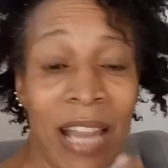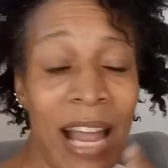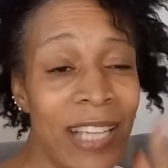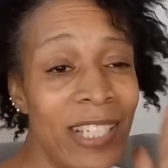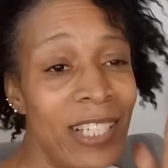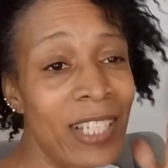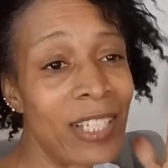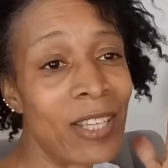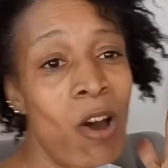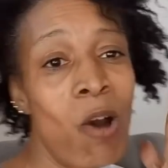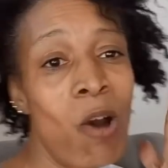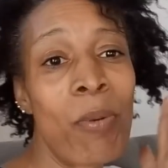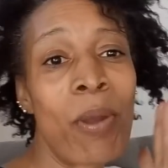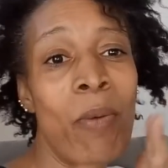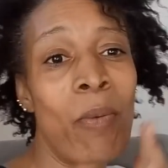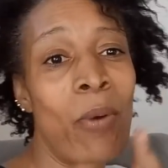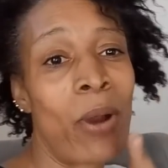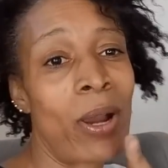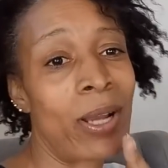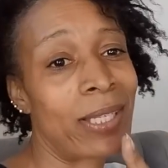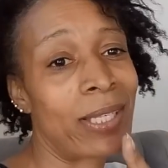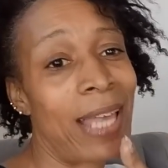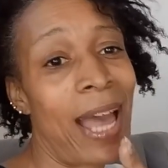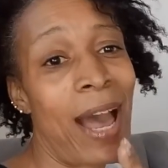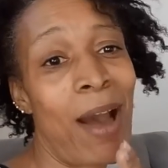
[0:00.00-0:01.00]
I just hope it
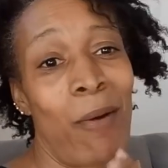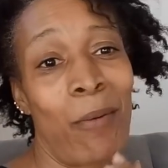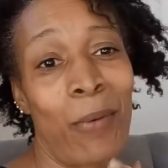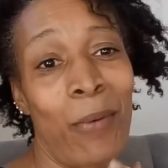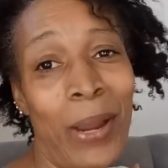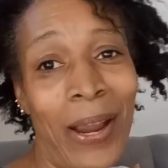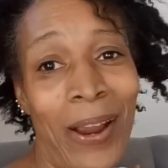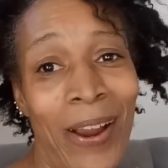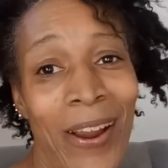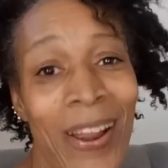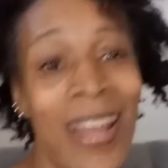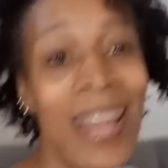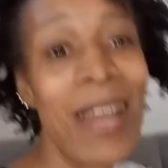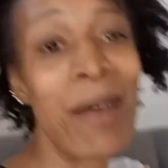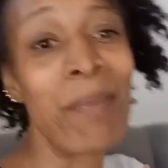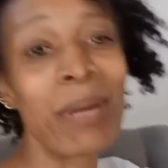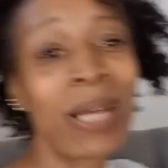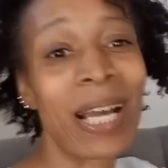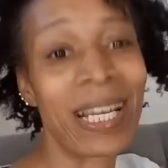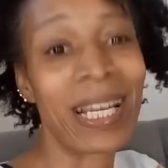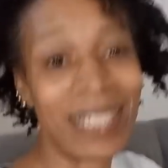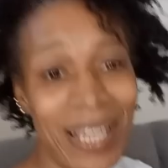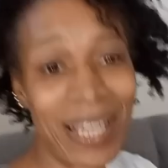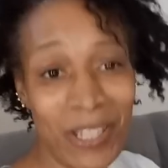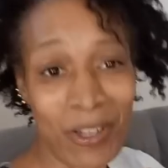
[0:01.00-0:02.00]
works out where,
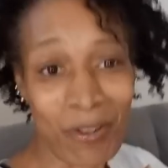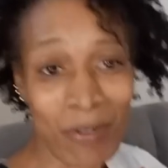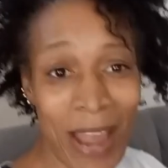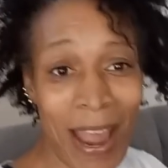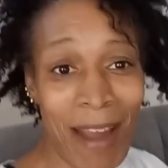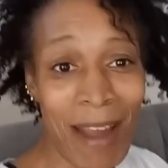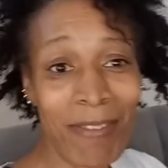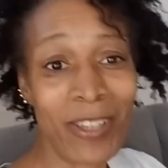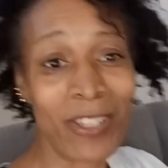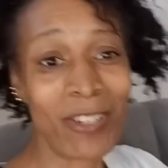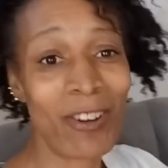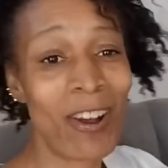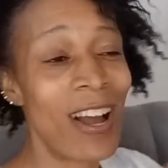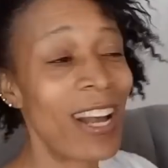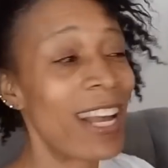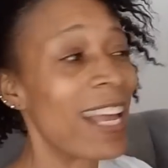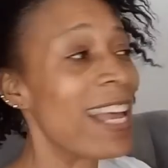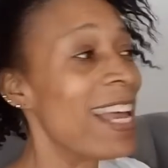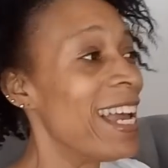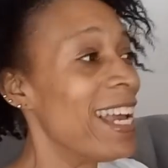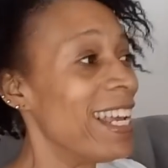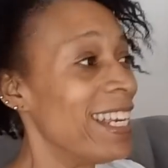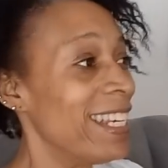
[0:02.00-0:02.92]
because I do have the truck,